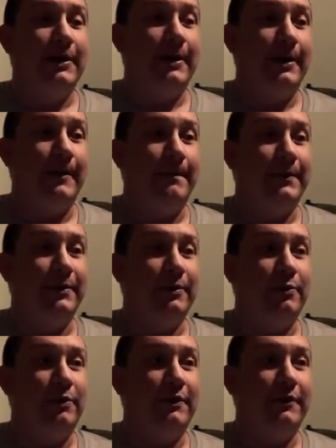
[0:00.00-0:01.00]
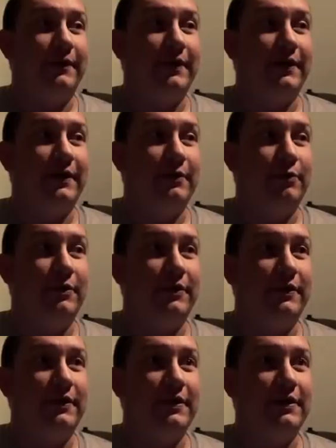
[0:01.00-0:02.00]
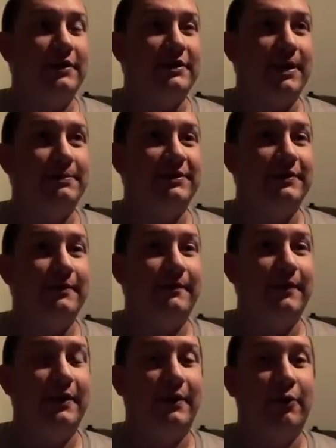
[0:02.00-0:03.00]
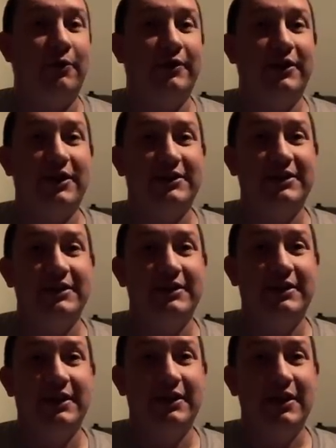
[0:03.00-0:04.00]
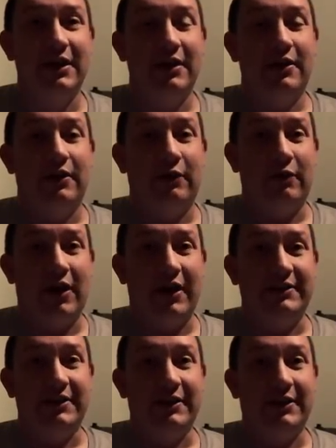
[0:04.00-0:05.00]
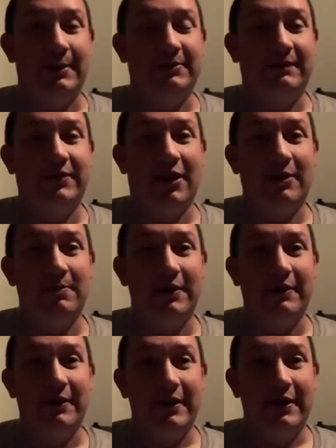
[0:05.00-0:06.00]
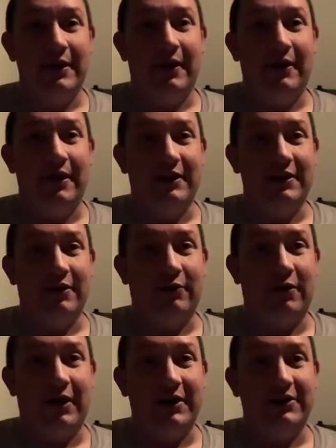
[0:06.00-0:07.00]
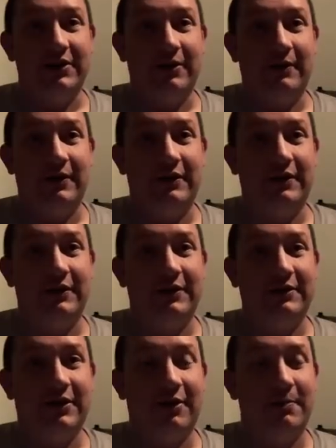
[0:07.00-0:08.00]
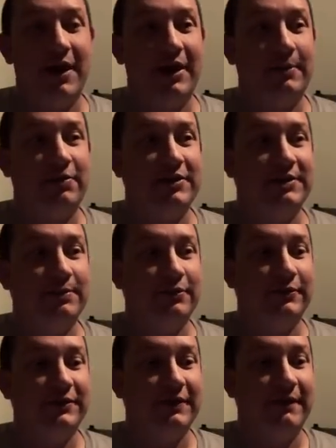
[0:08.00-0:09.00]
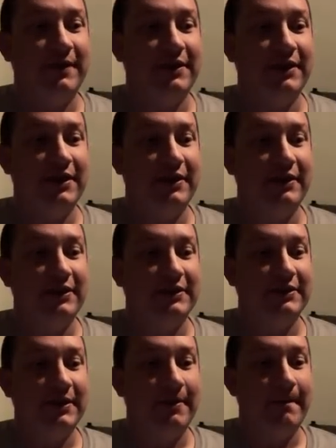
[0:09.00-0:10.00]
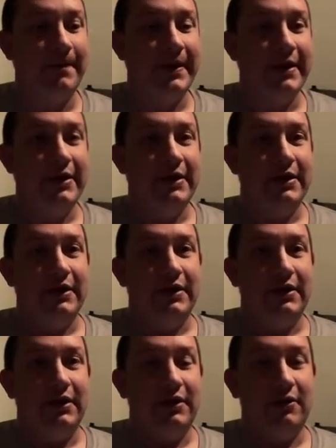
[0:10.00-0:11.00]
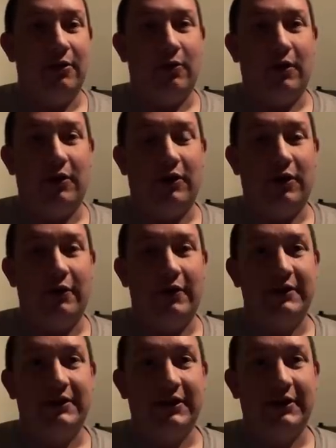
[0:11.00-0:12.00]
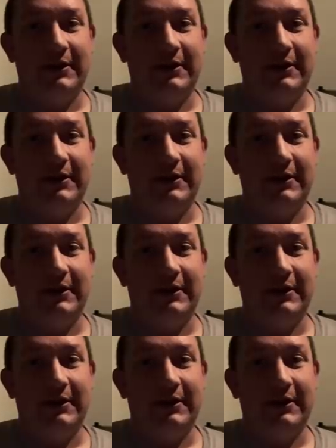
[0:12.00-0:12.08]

With the types of orthodoxies that arise and the types of dogma that arise. The dogmatic principles of thinking that our current